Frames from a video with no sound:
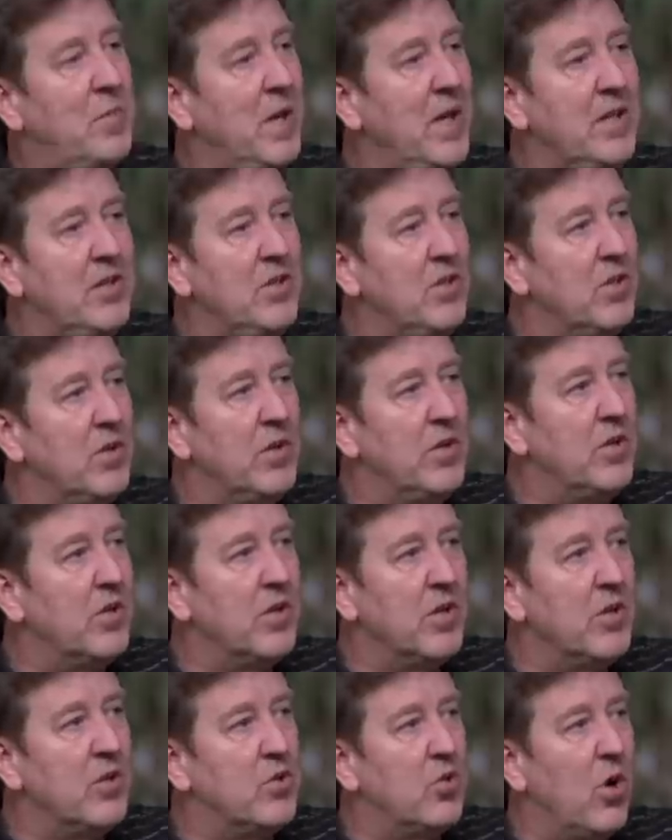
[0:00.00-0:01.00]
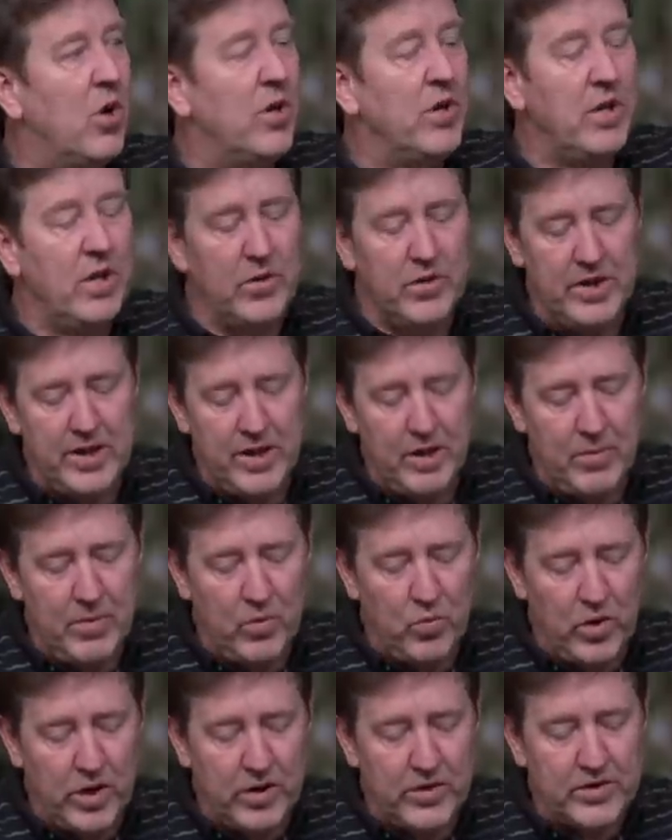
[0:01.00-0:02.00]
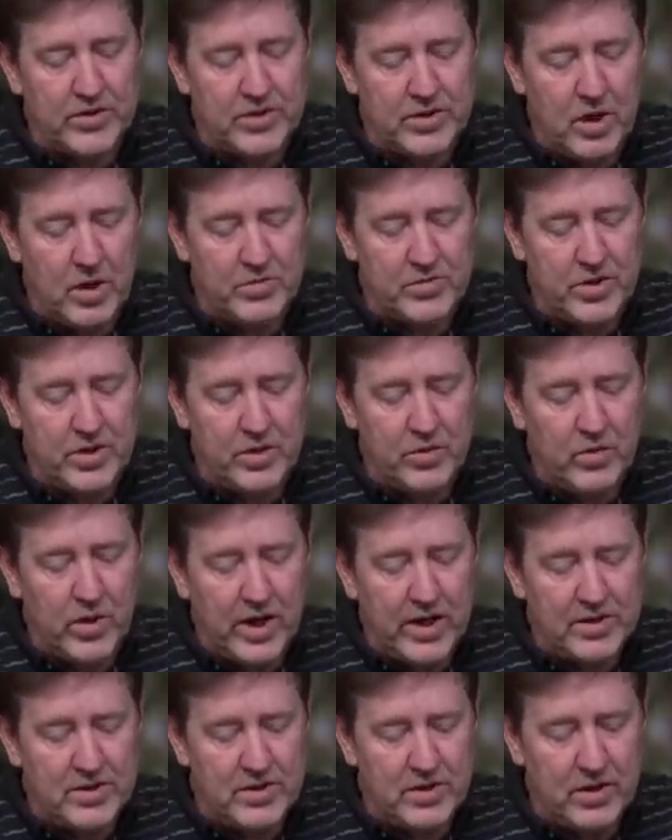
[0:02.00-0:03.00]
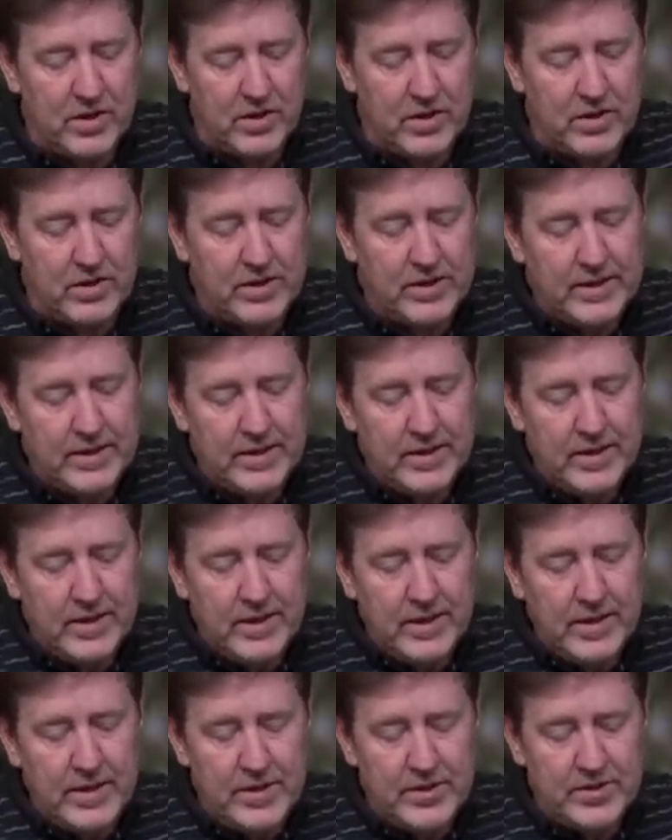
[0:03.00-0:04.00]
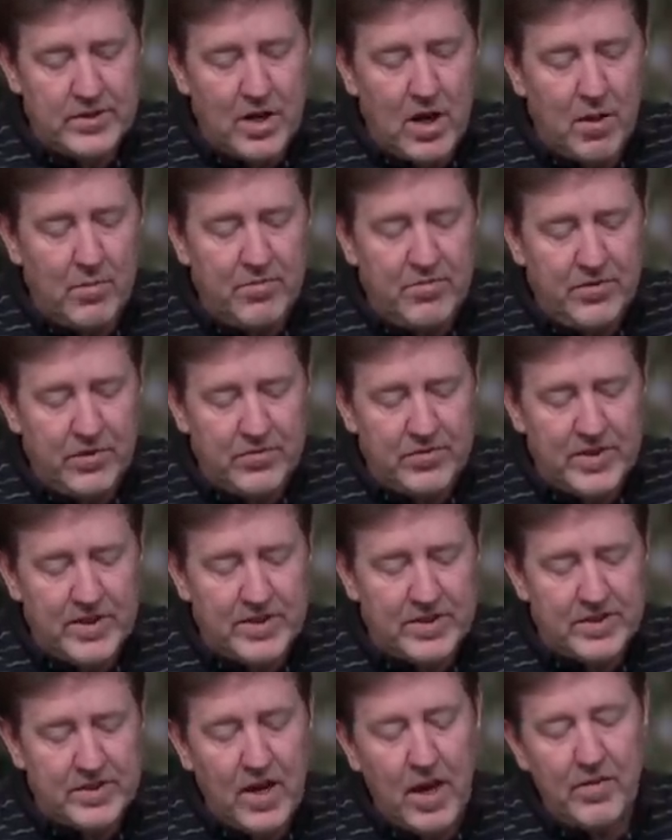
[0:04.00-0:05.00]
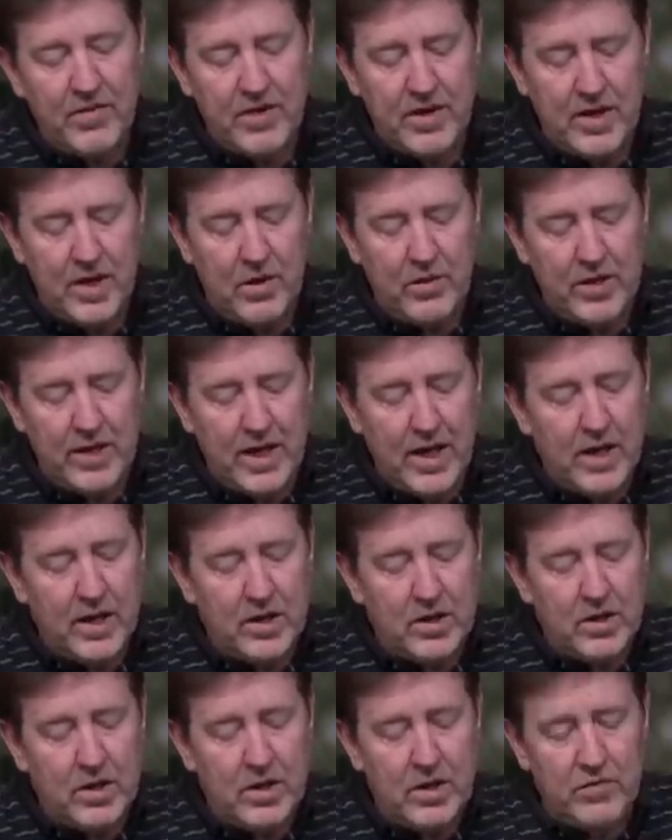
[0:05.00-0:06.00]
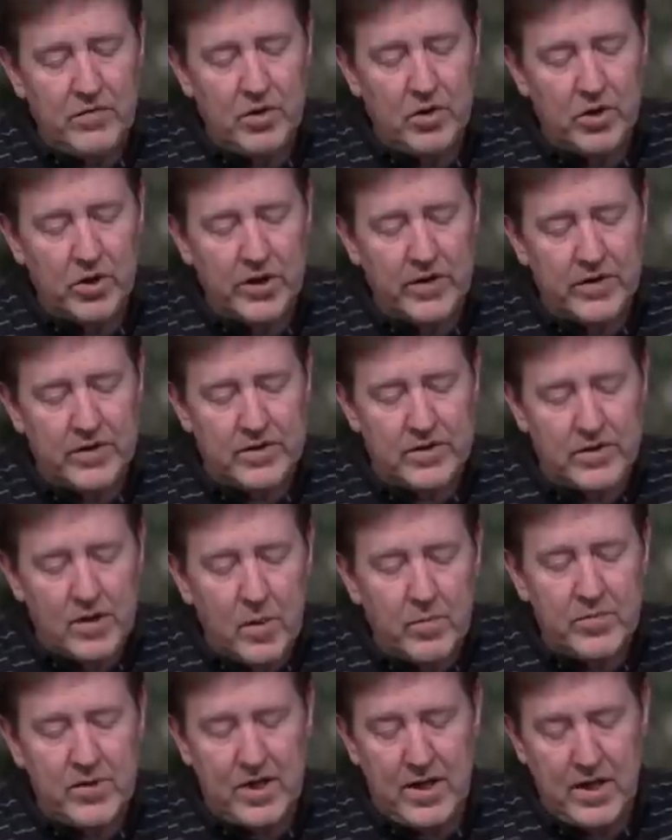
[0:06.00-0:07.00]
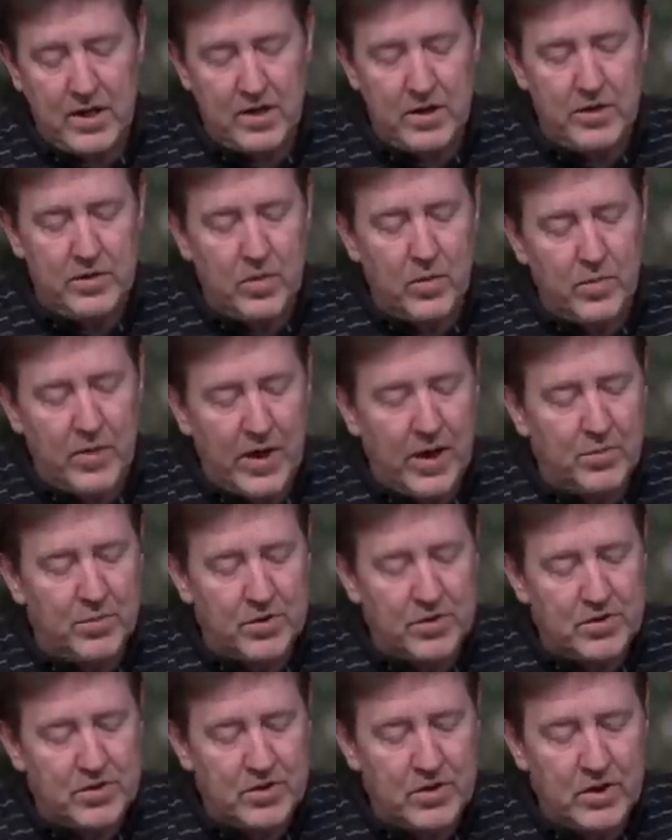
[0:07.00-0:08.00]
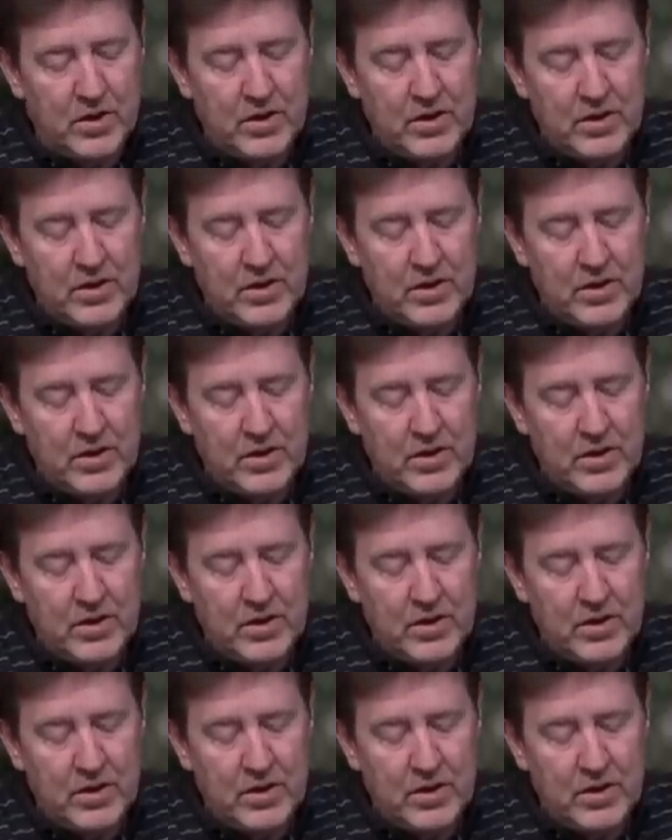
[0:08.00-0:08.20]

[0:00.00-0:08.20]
speak to you, and you're going to draw near to him. And one of the psalms that he writes here is Psalm fifty-seven. Now again, if you look at the subtitle in your Bibles,